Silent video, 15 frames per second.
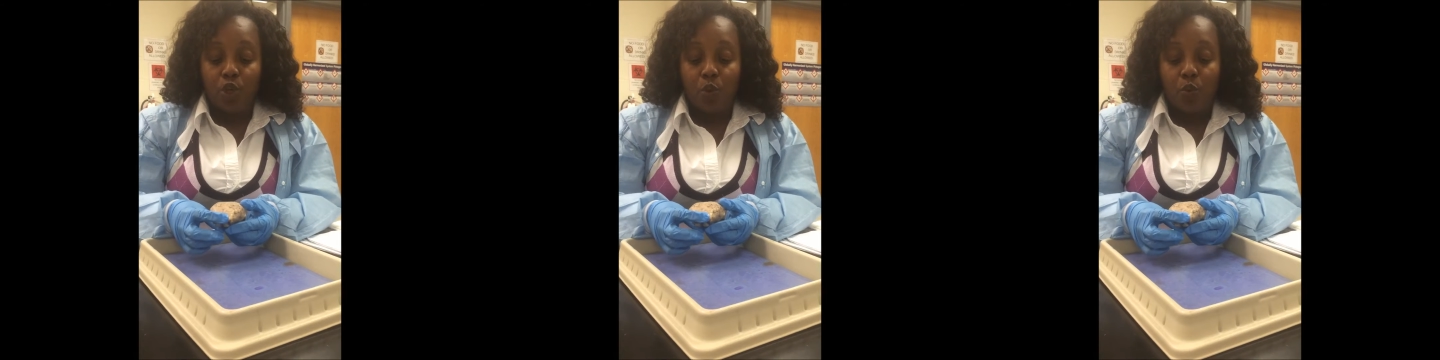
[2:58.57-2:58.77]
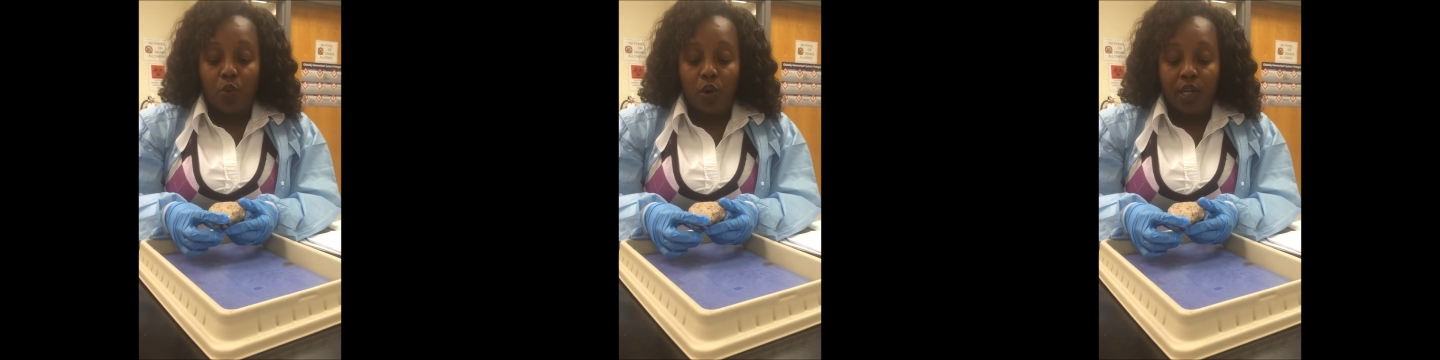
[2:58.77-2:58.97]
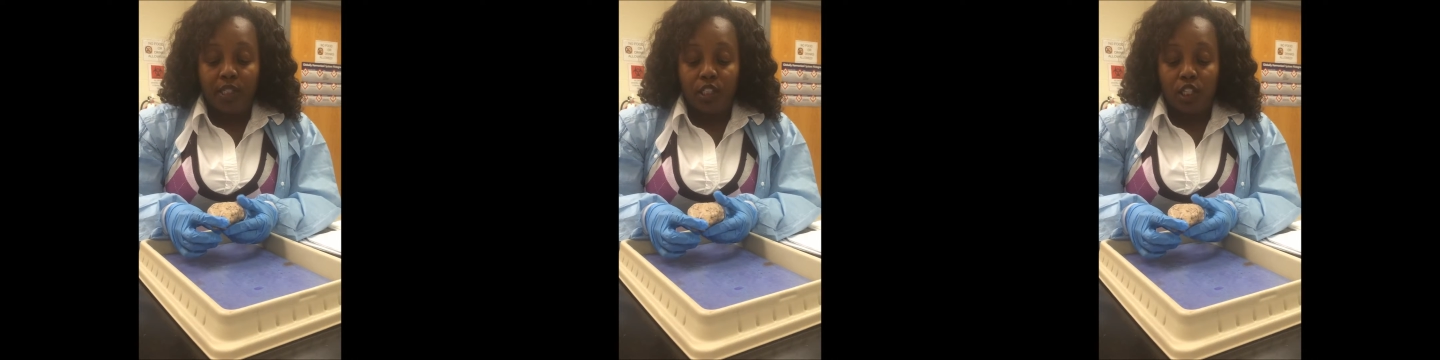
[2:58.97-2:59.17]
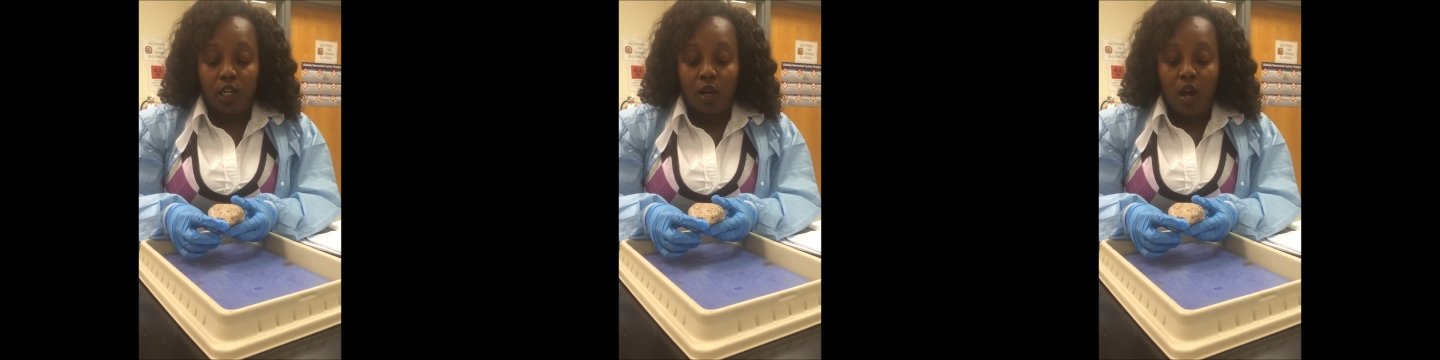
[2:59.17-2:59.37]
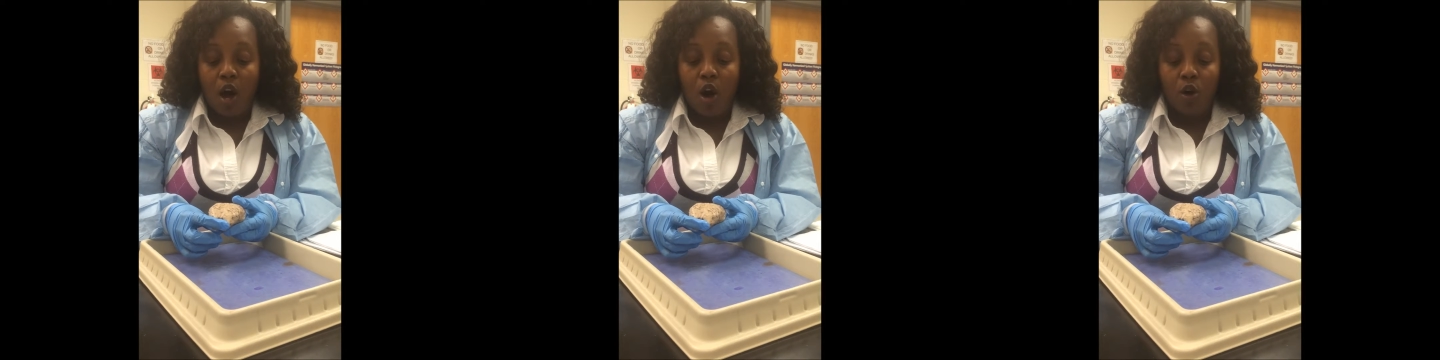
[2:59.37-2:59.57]
you want
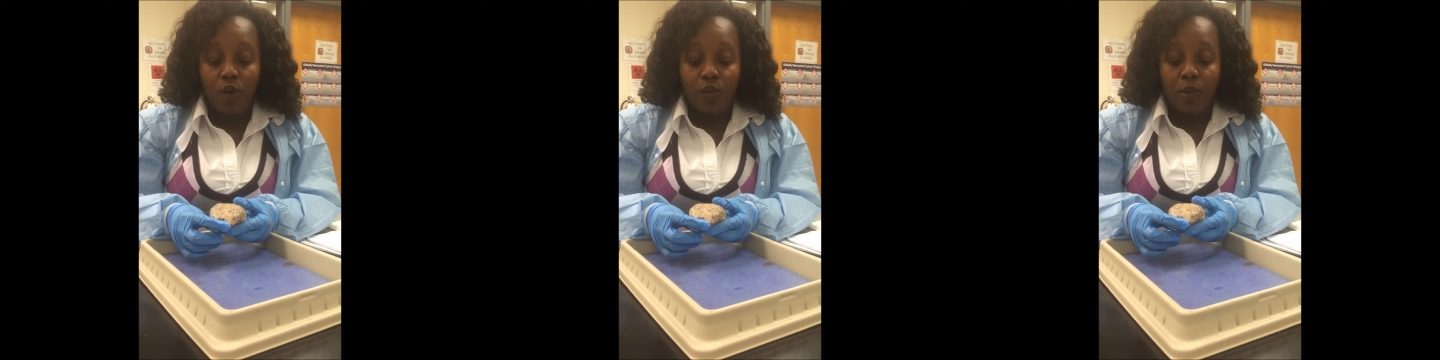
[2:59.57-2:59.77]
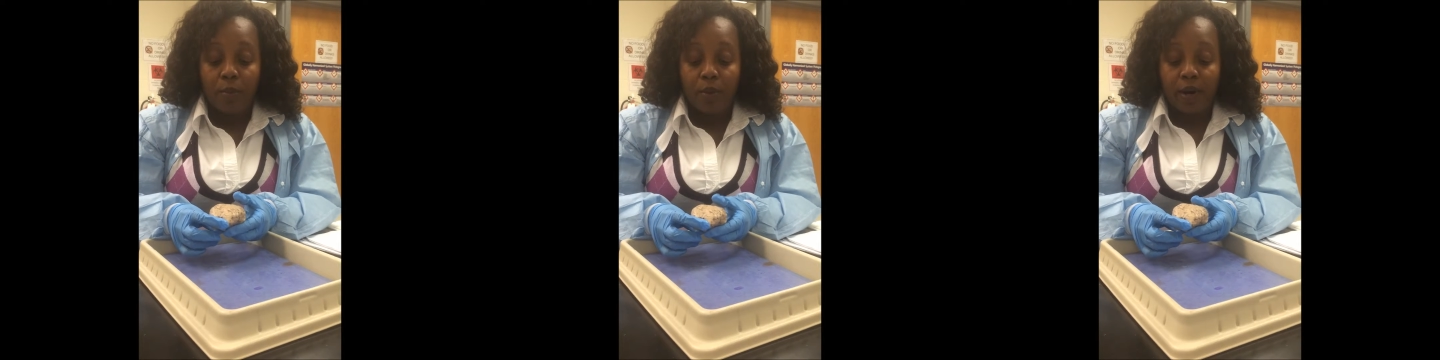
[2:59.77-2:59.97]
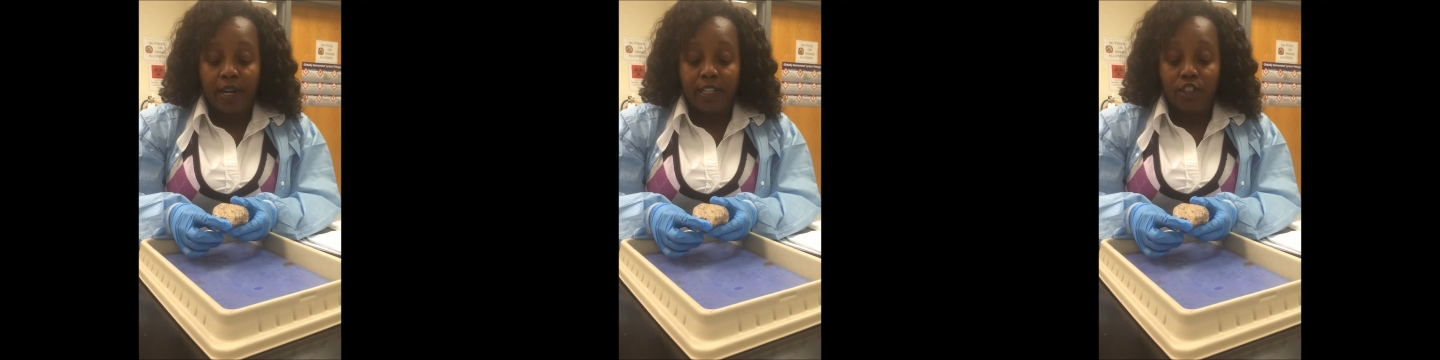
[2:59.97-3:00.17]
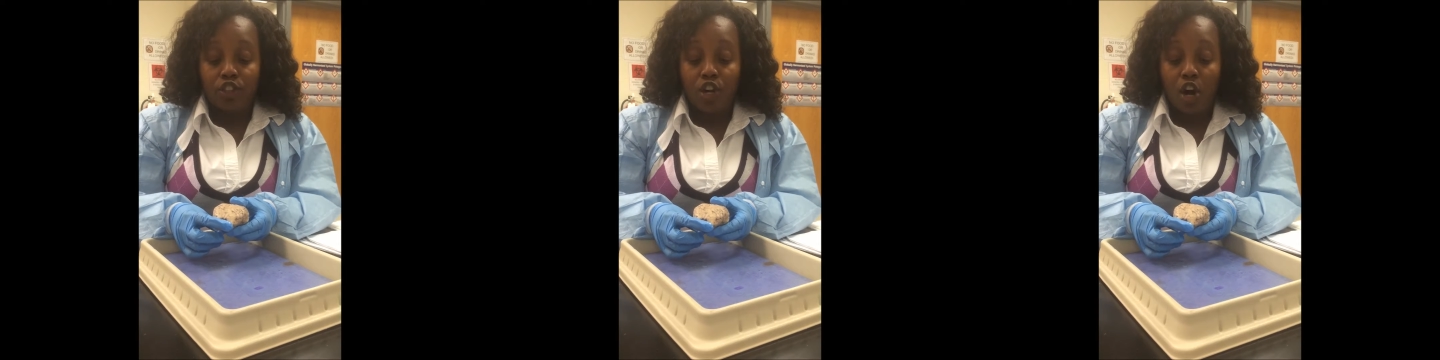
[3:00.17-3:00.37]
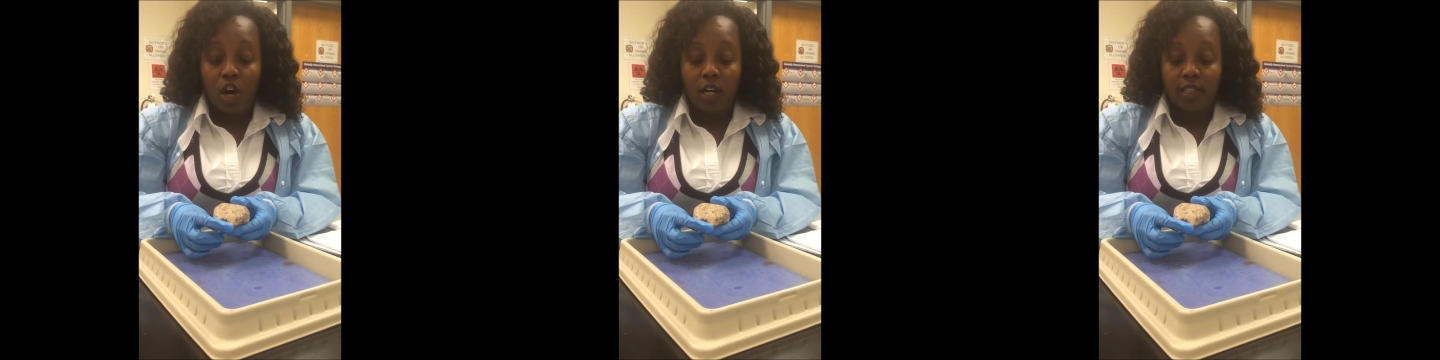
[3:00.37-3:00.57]
to hold the brain
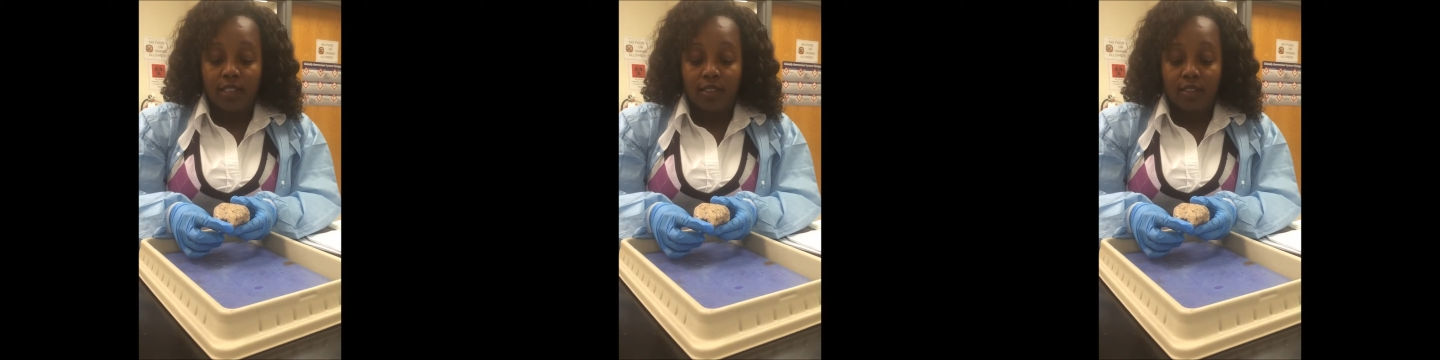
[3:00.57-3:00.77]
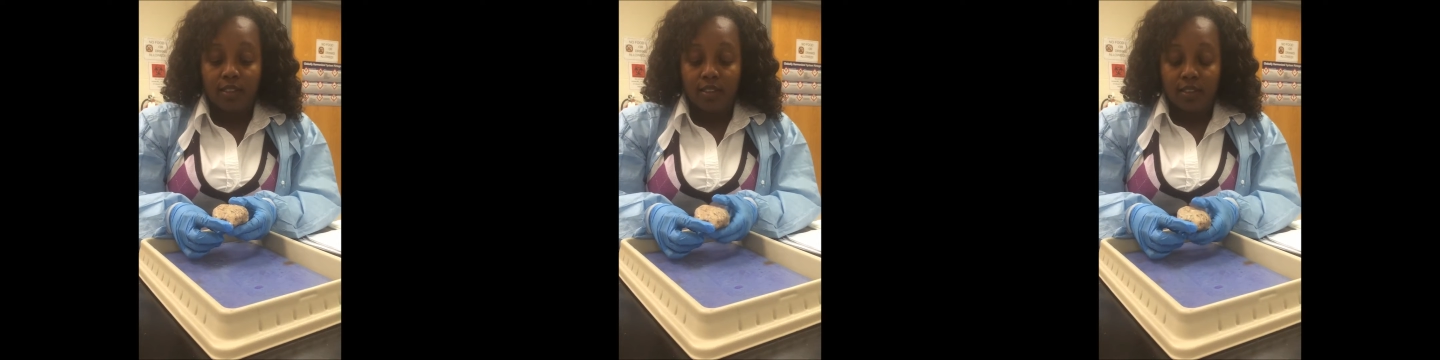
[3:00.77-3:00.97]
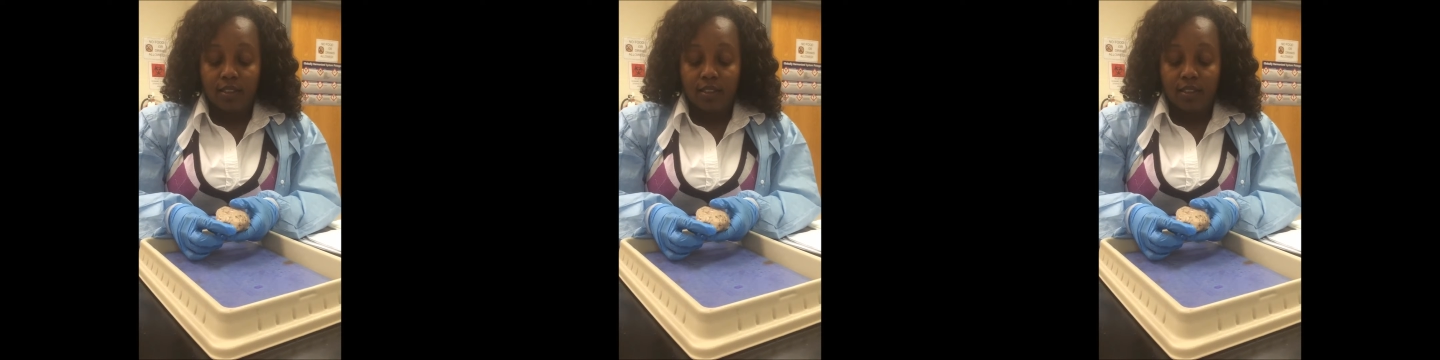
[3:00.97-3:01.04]
taut